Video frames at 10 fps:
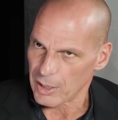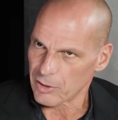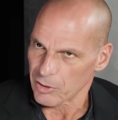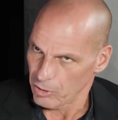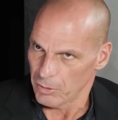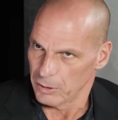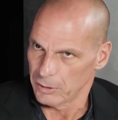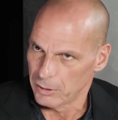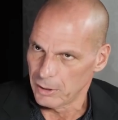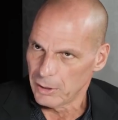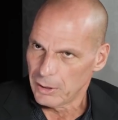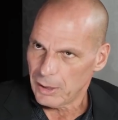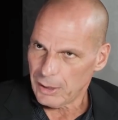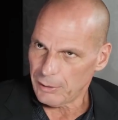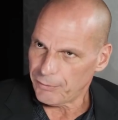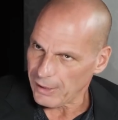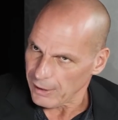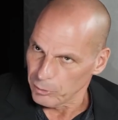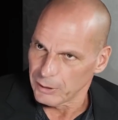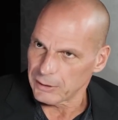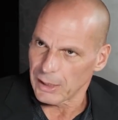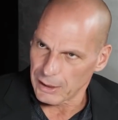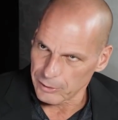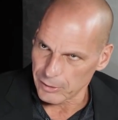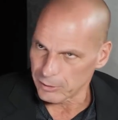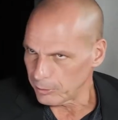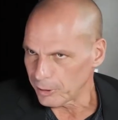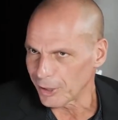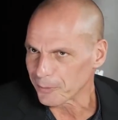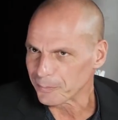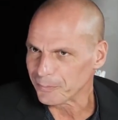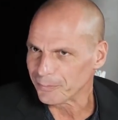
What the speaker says: rights, and so on. If they can do it in Ireland, you can do it here.